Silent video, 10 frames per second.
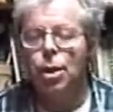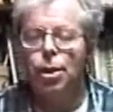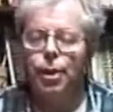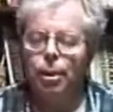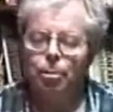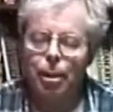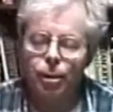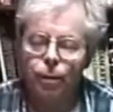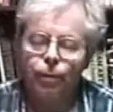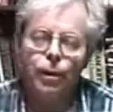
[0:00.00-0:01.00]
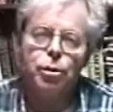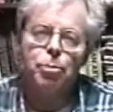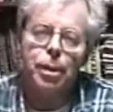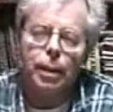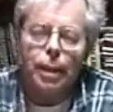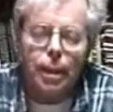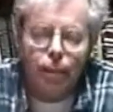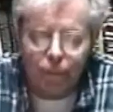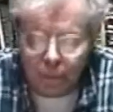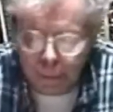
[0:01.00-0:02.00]
nothing about the flesh being
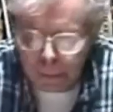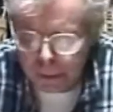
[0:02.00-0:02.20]
evil